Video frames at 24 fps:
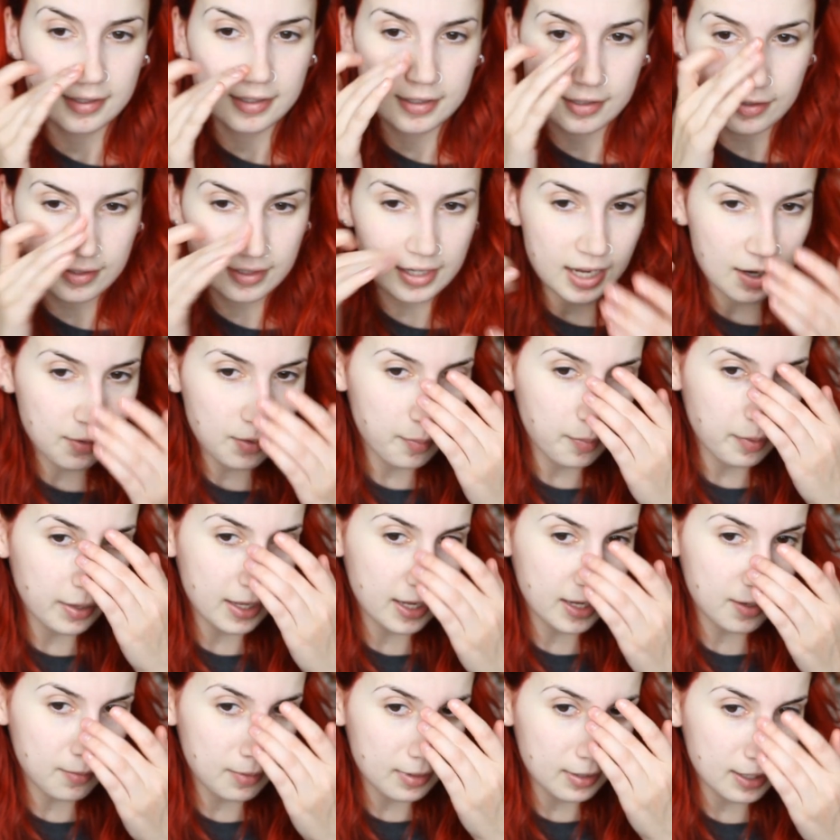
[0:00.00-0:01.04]
So now we're
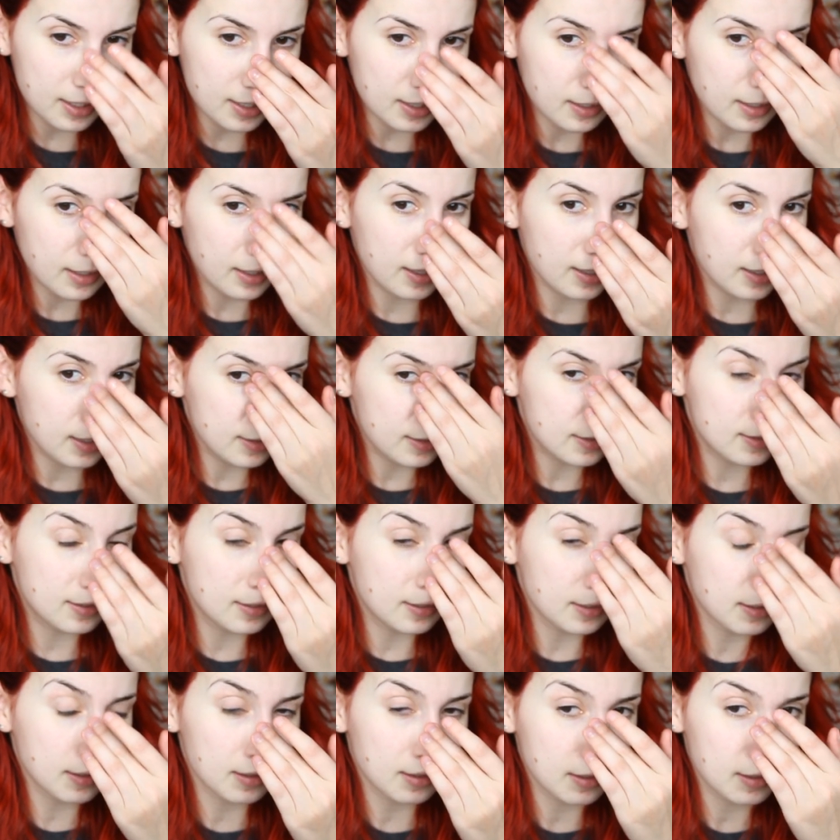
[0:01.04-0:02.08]
playing with it and
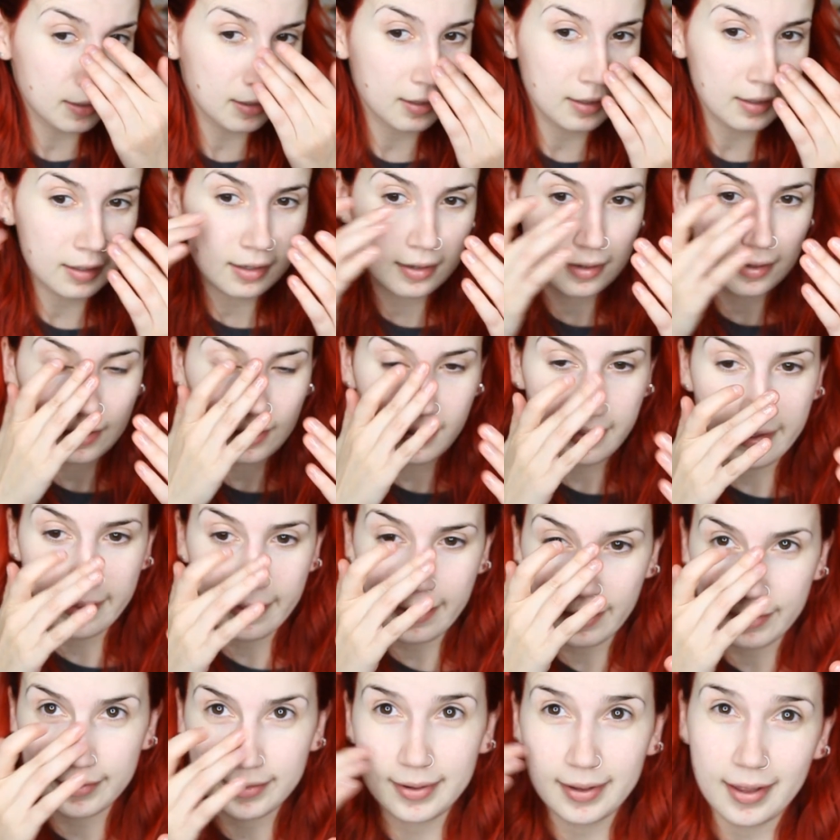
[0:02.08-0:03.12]
it's
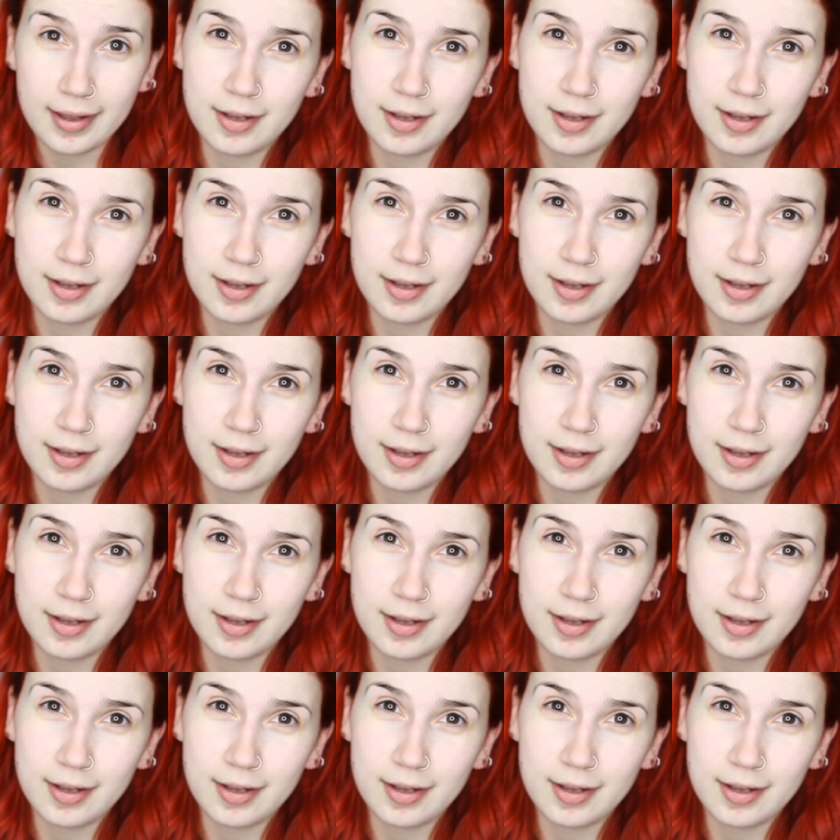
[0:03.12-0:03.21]
out.